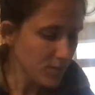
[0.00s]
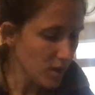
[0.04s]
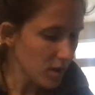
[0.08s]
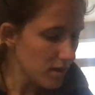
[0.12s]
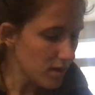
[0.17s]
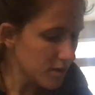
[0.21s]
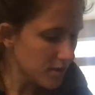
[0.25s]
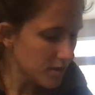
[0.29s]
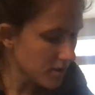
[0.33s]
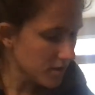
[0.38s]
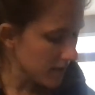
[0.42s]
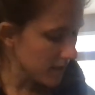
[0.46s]

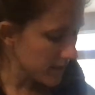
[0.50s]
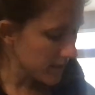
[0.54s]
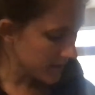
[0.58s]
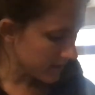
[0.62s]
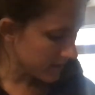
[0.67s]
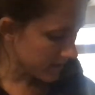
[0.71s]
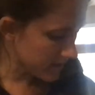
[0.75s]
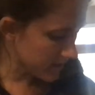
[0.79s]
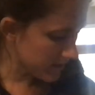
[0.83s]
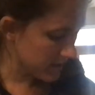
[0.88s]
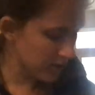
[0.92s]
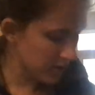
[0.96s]
So let's
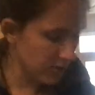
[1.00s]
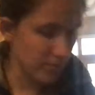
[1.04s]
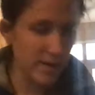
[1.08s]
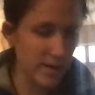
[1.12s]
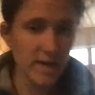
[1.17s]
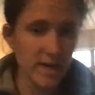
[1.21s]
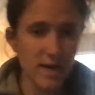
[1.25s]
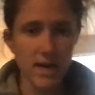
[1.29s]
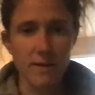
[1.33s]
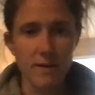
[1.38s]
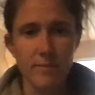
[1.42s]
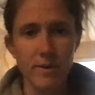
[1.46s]
continue
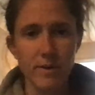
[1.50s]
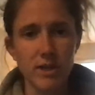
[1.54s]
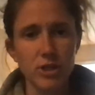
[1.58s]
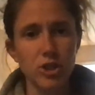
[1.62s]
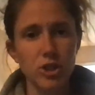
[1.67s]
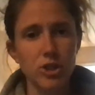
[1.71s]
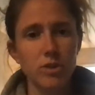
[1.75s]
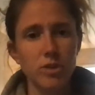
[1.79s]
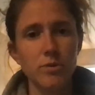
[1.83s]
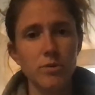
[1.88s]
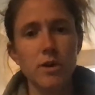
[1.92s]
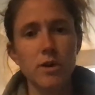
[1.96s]
reading on page
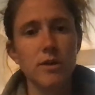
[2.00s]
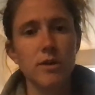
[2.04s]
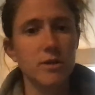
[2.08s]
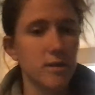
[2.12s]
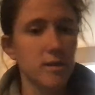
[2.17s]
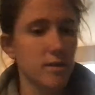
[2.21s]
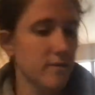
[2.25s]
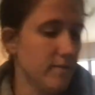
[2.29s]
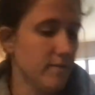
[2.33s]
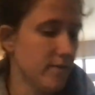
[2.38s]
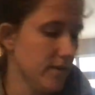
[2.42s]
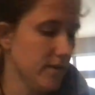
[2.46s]

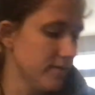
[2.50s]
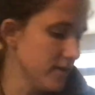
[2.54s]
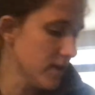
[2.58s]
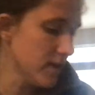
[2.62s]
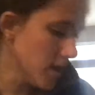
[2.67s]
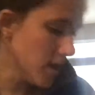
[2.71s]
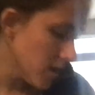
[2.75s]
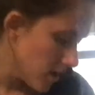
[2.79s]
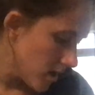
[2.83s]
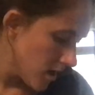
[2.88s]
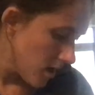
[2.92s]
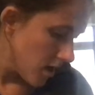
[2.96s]
250.